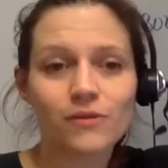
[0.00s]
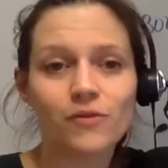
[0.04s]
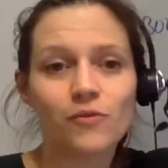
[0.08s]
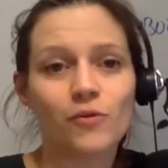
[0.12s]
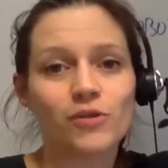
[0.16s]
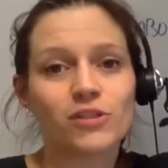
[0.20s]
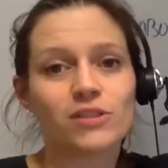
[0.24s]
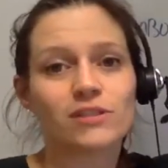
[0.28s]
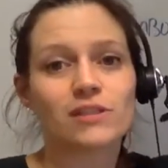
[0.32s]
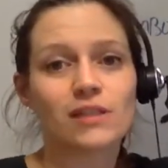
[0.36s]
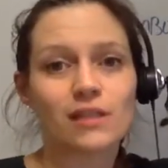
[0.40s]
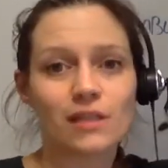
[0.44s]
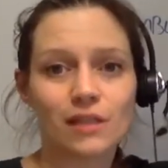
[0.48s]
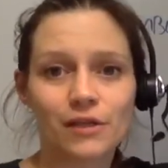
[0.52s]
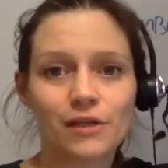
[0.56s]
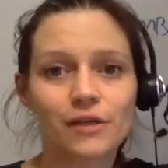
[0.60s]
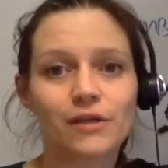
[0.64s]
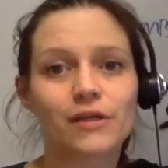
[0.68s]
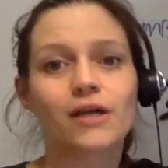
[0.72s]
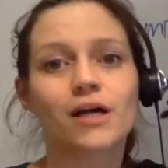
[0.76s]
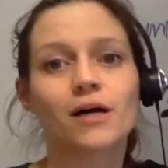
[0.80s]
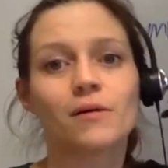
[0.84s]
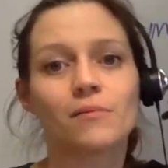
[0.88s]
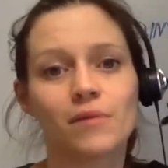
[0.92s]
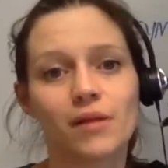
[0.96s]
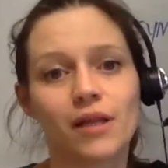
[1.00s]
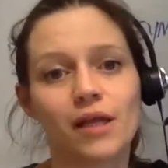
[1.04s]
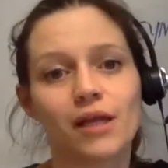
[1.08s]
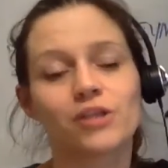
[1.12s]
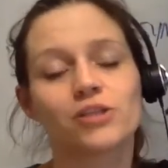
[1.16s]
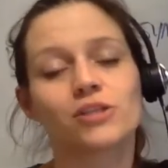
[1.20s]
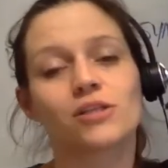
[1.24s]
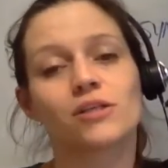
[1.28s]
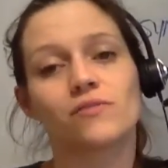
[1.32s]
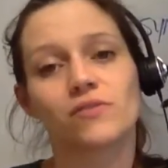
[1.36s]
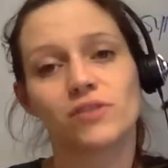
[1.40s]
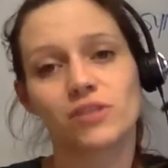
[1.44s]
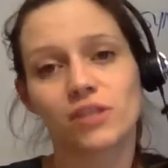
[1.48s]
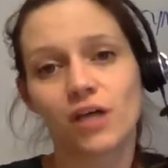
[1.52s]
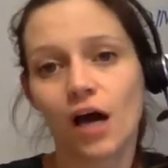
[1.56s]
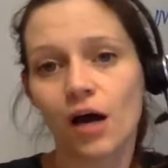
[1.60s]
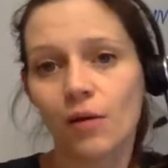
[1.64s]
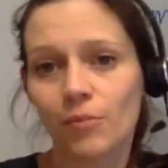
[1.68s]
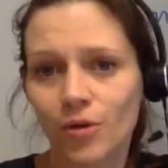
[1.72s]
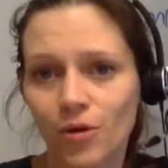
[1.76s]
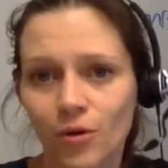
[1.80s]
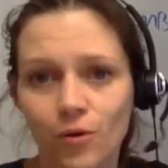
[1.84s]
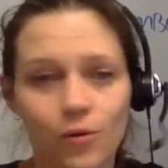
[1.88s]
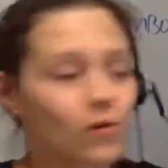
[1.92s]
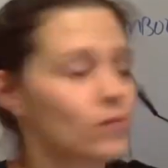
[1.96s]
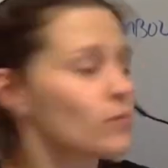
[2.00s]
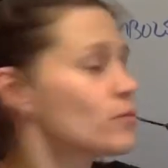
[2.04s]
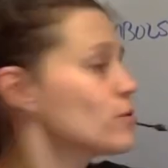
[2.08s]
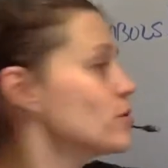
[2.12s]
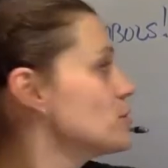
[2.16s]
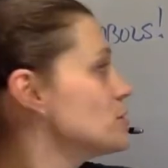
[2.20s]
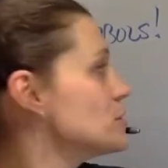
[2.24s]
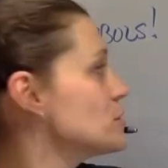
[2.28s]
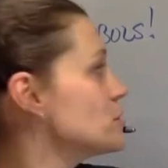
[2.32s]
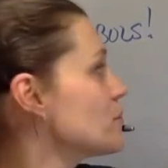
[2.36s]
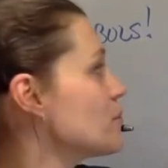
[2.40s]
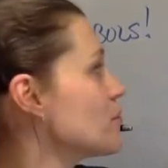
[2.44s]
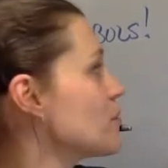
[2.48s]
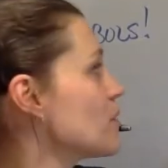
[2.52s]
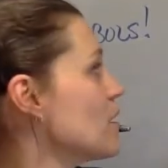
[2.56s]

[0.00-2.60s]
which is a linear combination of atomic orbitals